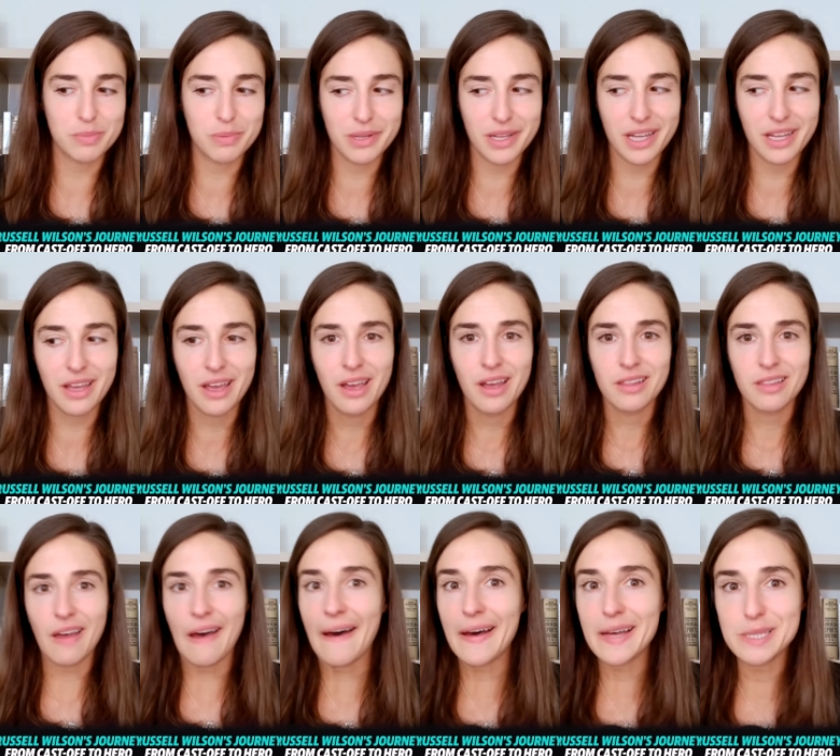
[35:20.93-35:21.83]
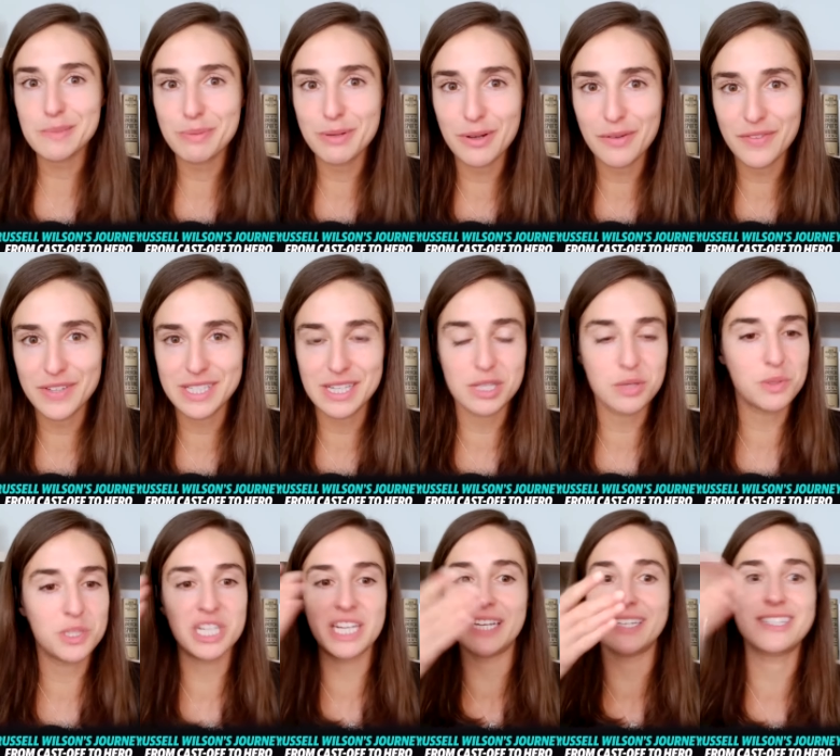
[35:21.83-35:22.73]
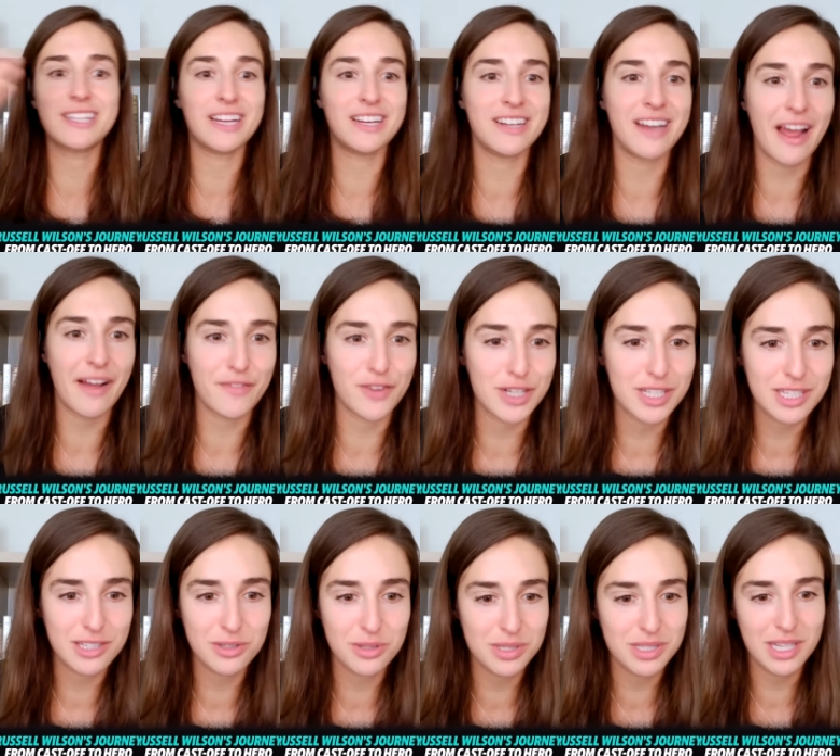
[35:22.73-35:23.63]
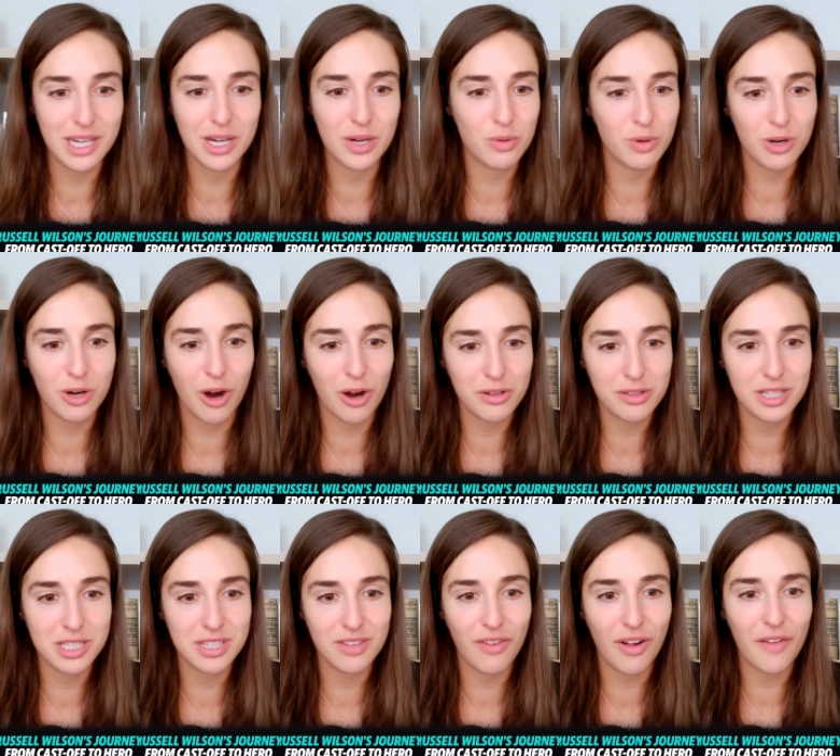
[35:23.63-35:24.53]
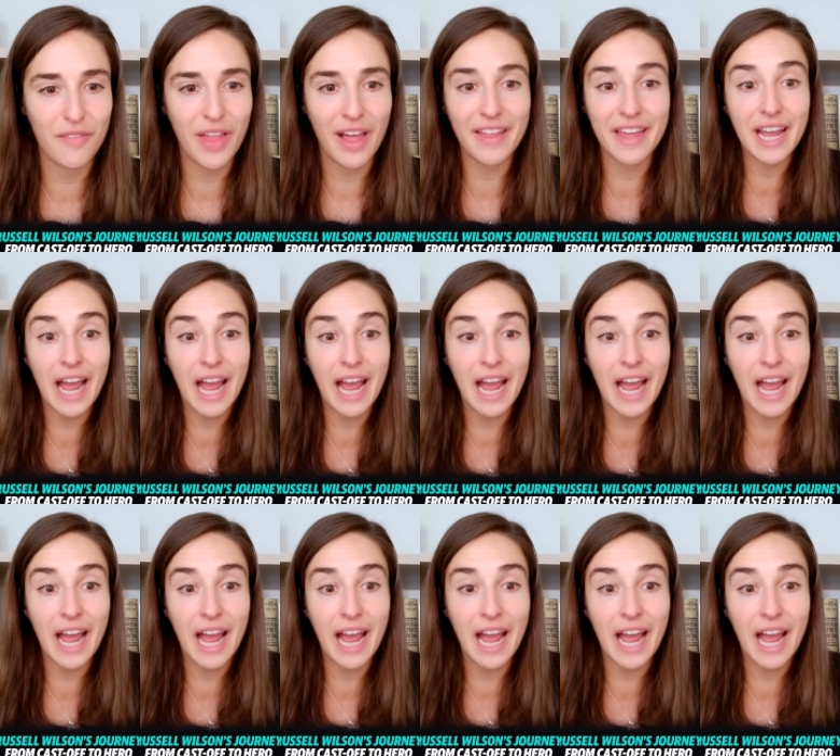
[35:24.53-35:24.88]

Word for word: But like the hospital visits, which he has done in every single city, regardless of all of that.